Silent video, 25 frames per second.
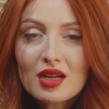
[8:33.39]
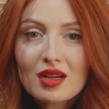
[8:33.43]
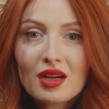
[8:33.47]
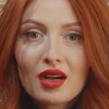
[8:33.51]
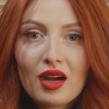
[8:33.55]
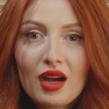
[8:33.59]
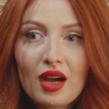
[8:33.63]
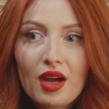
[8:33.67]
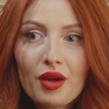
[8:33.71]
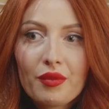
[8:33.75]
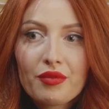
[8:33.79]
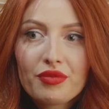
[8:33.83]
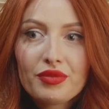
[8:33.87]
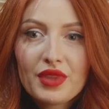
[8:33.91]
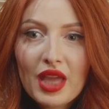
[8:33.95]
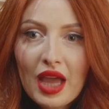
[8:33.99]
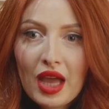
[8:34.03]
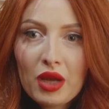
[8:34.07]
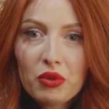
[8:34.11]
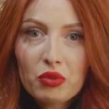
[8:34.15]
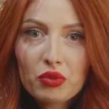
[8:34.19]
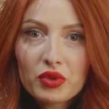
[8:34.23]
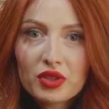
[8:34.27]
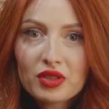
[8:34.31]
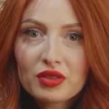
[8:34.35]

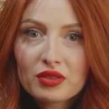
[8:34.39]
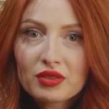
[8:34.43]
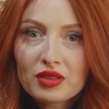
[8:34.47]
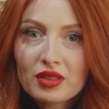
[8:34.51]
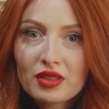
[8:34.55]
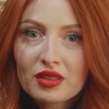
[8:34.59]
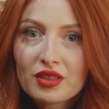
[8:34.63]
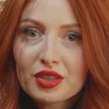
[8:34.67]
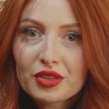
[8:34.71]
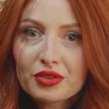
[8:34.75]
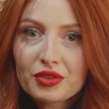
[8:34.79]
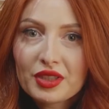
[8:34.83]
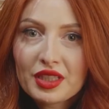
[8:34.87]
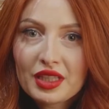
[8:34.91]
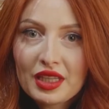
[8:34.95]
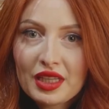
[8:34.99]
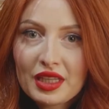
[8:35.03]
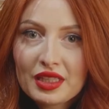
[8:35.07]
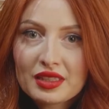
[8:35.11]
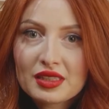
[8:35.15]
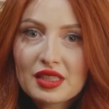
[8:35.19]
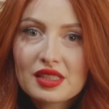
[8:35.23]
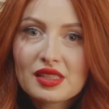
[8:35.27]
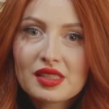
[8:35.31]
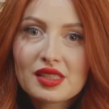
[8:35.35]
that will
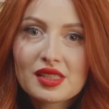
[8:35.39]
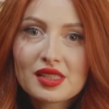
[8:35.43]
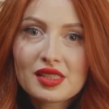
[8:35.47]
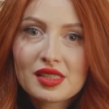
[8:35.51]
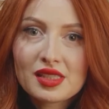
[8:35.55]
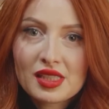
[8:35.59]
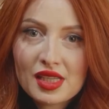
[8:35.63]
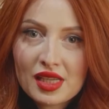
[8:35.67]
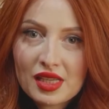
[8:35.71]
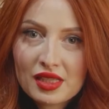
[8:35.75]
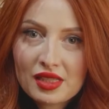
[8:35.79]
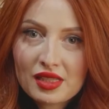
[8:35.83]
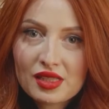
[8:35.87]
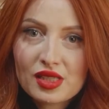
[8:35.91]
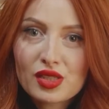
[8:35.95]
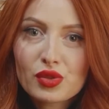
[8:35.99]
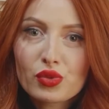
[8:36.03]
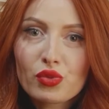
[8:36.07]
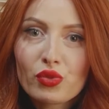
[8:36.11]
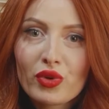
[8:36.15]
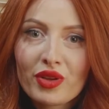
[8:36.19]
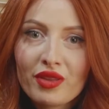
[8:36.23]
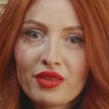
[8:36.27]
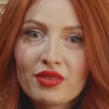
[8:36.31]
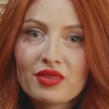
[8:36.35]
create stickiness
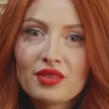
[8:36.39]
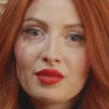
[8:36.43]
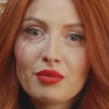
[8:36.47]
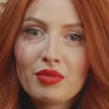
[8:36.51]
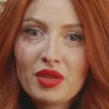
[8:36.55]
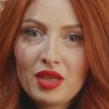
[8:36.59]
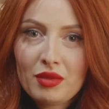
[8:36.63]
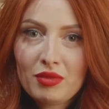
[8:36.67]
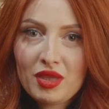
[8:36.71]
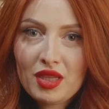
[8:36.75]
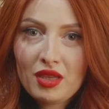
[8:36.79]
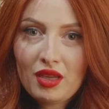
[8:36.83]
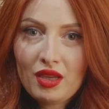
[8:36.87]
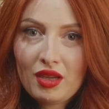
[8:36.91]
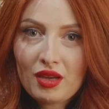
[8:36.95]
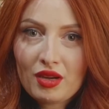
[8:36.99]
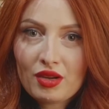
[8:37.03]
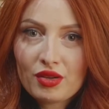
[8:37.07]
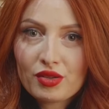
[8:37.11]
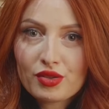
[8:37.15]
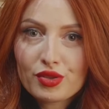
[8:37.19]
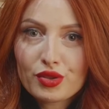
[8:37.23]
with the baby hair.